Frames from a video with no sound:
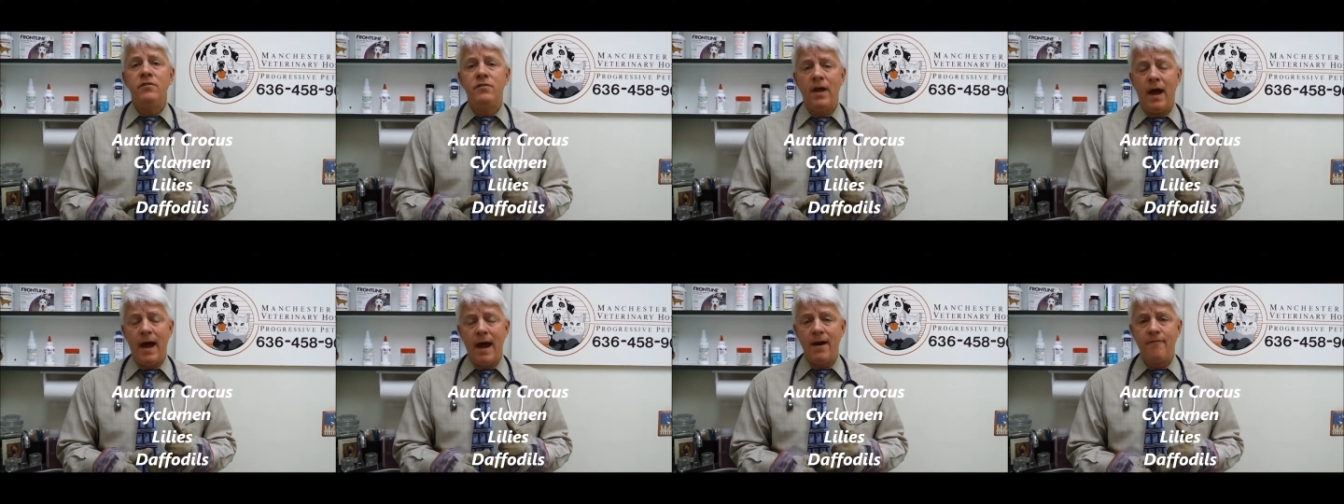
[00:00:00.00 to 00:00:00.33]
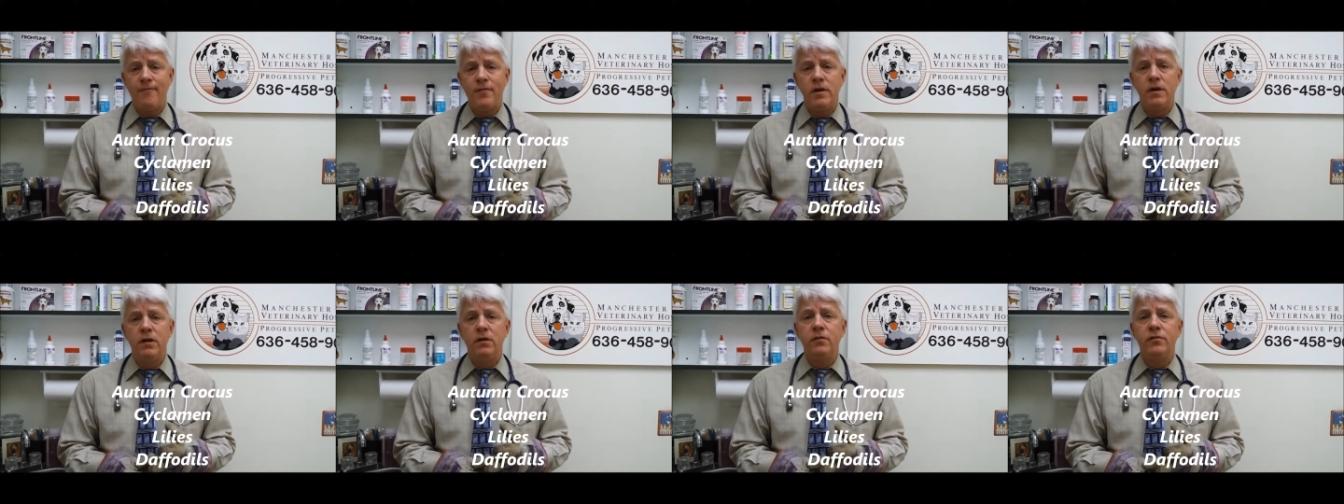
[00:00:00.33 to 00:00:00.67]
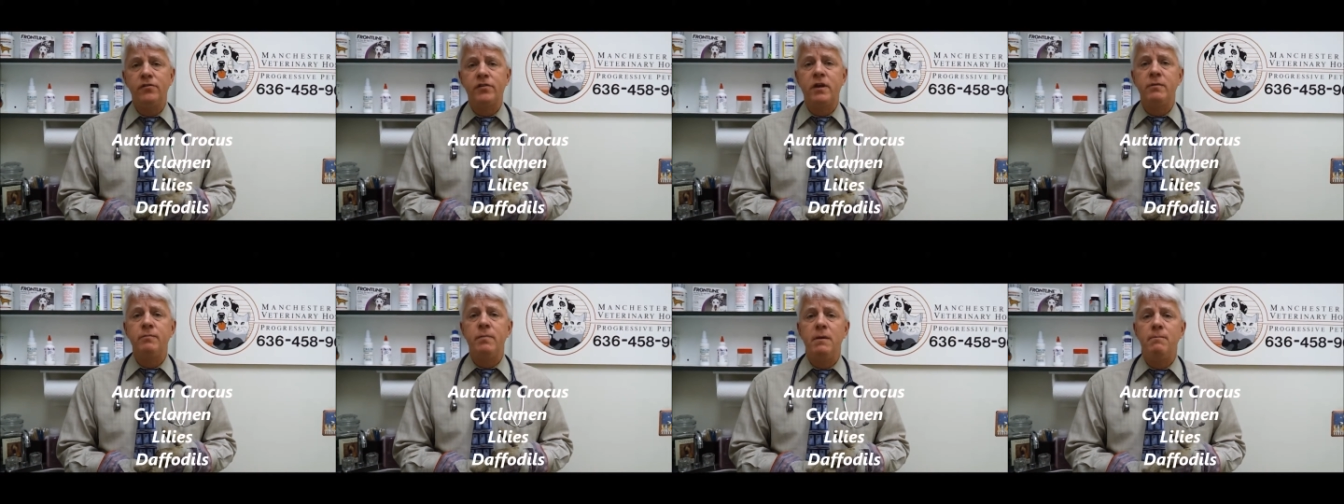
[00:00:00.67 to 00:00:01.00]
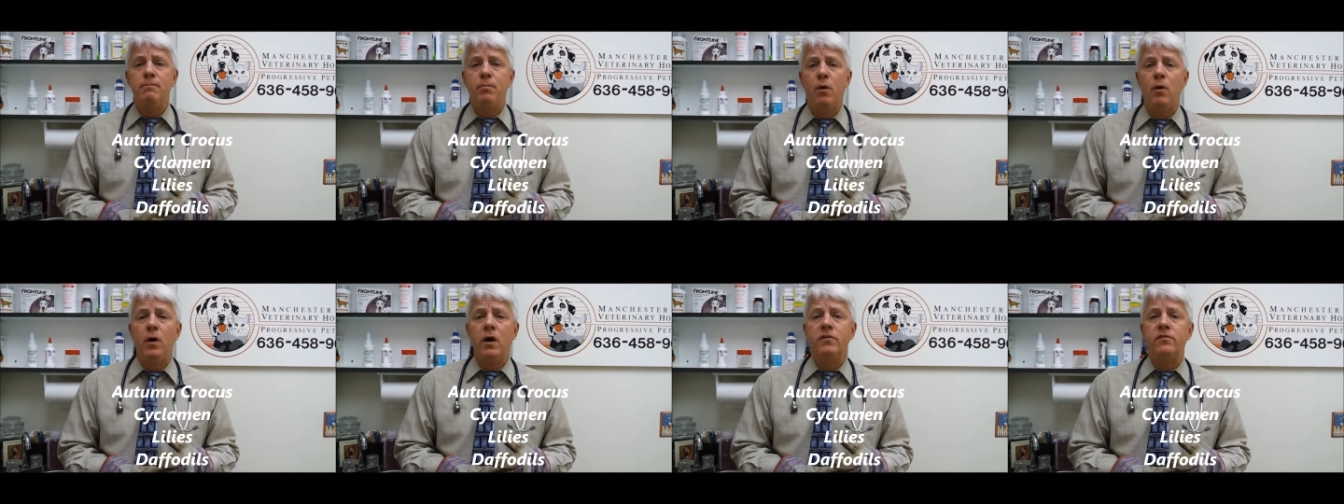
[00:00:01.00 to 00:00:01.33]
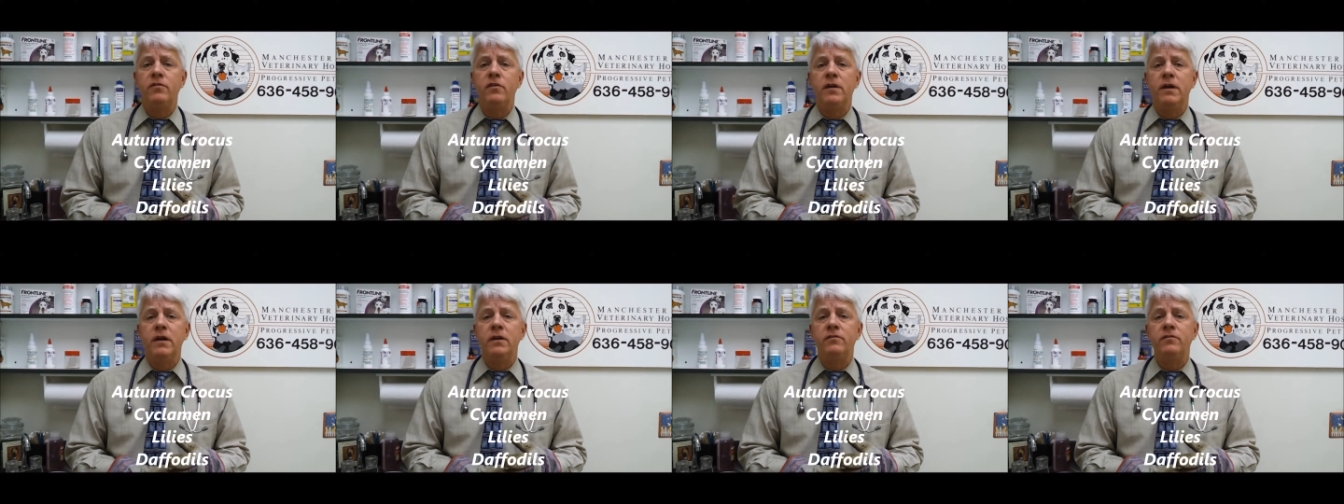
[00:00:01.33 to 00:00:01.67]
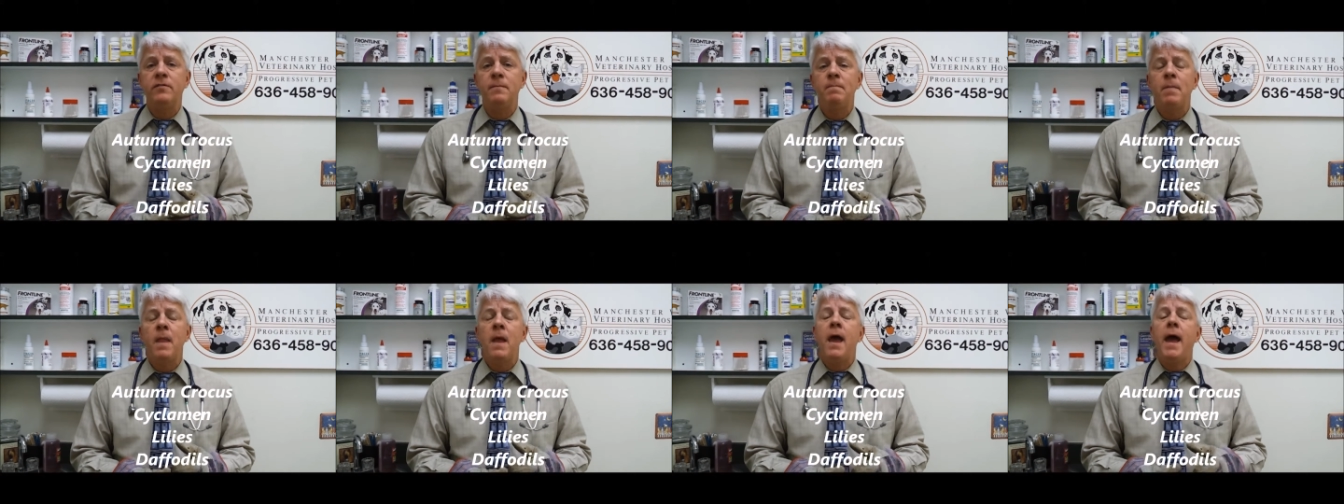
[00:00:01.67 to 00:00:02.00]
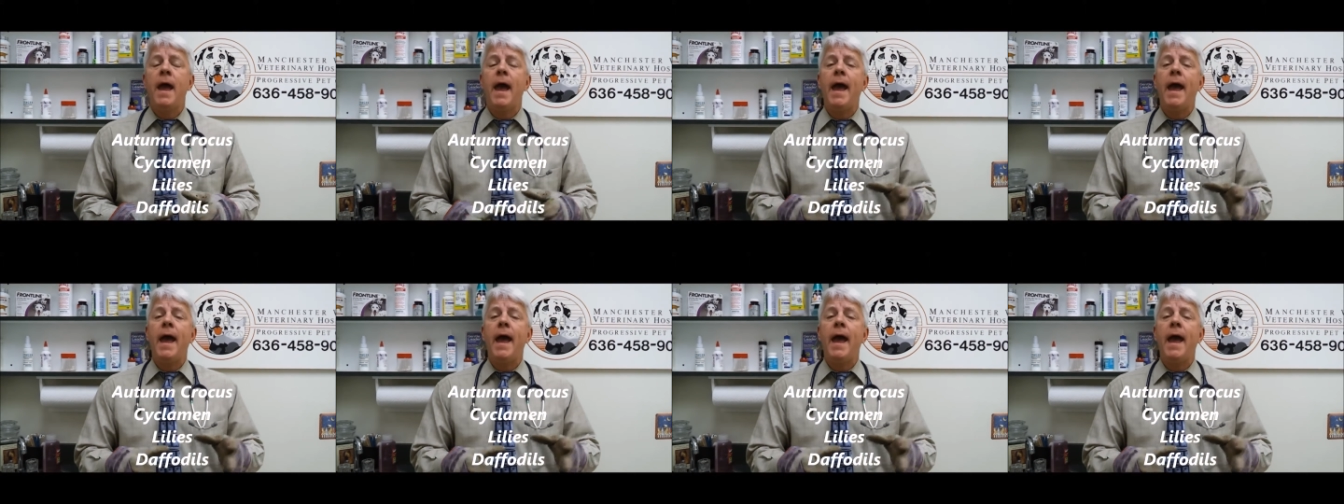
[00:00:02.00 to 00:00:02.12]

Daffodils can be poisonous.